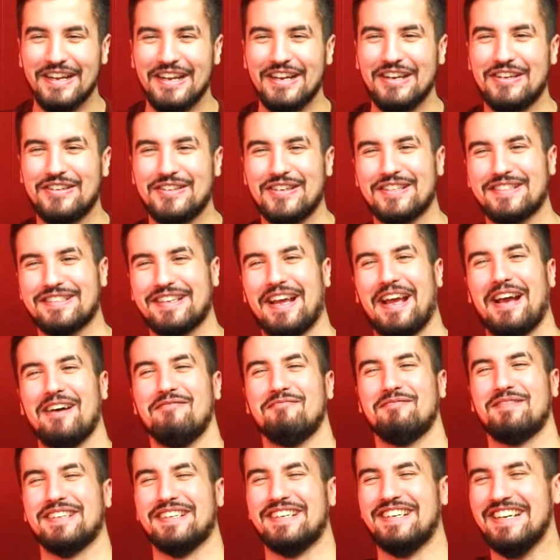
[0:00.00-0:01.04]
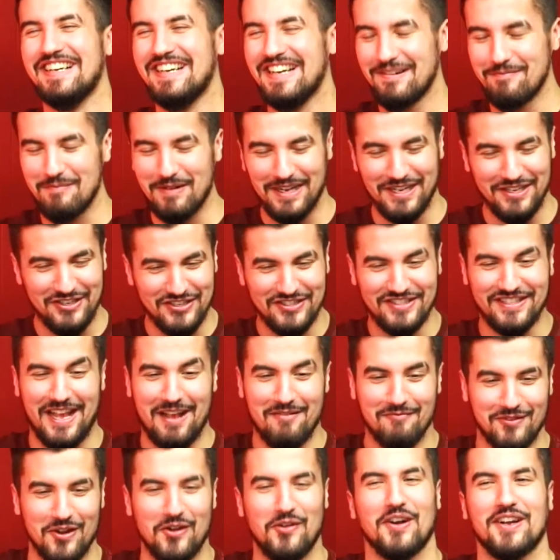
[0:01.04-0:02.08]
It just kept, but it just
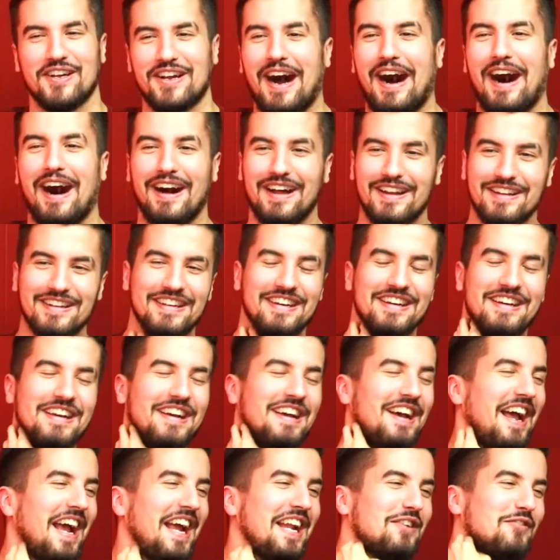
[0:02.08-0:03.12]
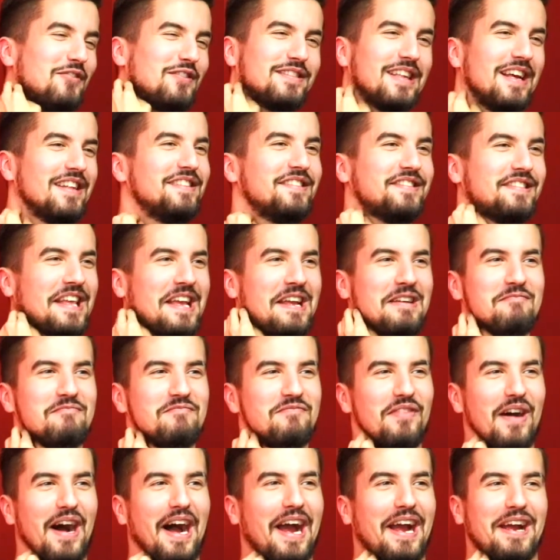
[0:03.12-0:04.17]
kept going on, and it was that
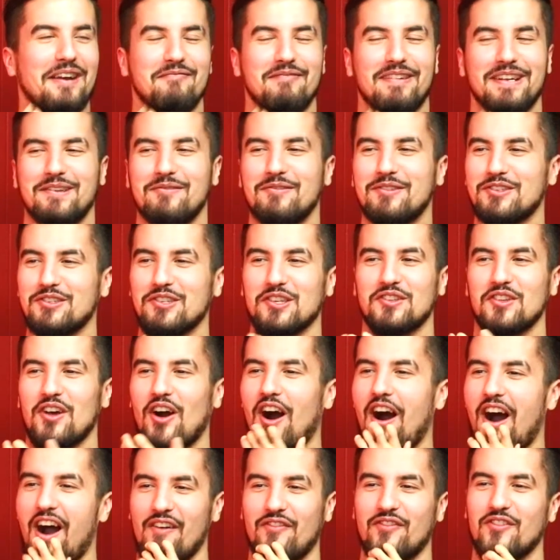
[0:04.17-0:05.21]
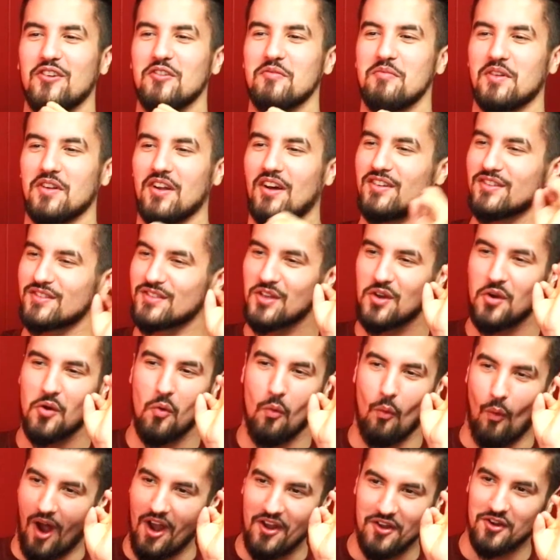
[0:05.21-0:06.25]
same vibe, and it was just awful but also
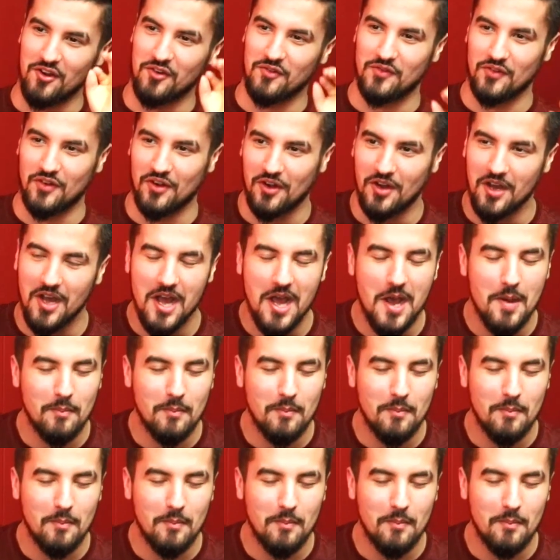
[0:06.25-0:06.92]
wonderful.